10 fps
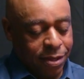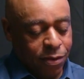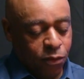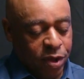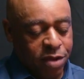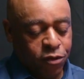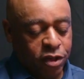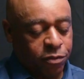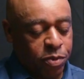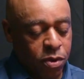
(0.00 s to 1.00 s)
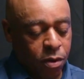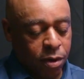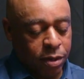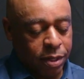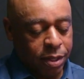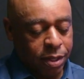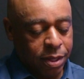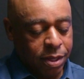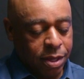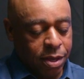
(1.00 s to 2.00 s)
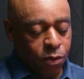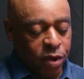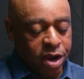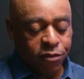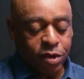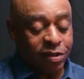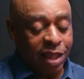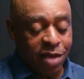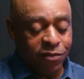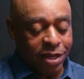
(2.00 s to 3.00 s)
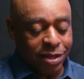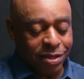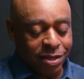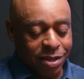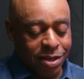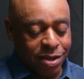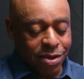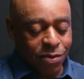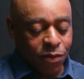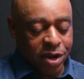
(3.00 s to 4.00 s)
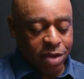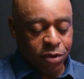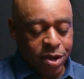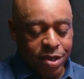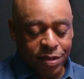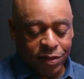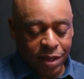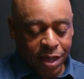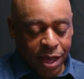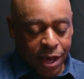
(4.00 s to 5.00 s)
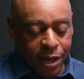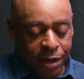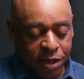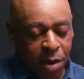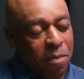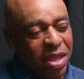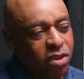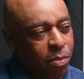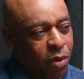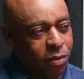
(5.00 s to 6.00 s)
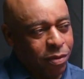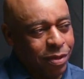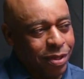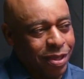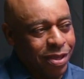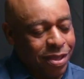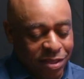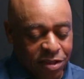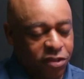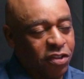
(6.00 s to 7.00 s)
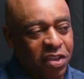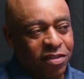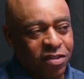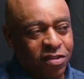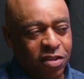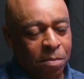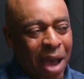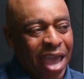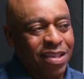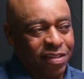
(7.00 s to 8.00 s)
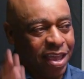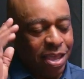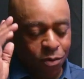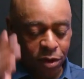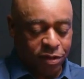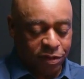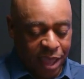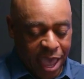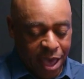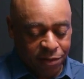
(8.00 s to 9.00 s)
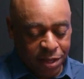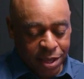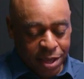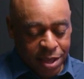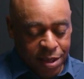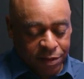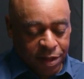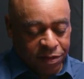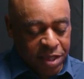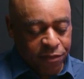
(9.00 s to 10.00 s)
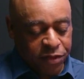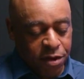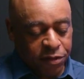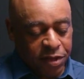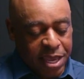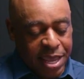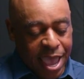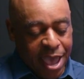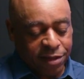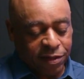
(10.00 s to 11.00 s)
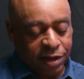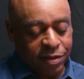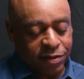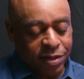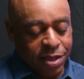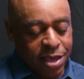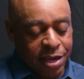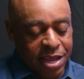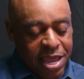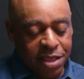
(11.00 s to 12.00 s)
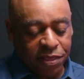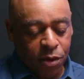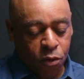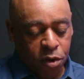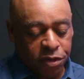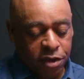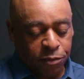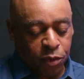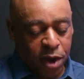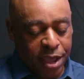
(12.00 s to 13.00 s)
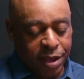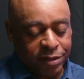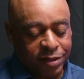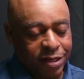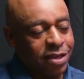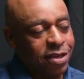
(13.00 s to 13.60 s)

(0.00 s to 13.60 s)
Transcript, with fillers: whatever is pure, whatever is lovely, whatever is uh, commendable. These are the things, this is the mindset he wants us to have. Wow. He says, if there's any excellence in anything worthy of praise,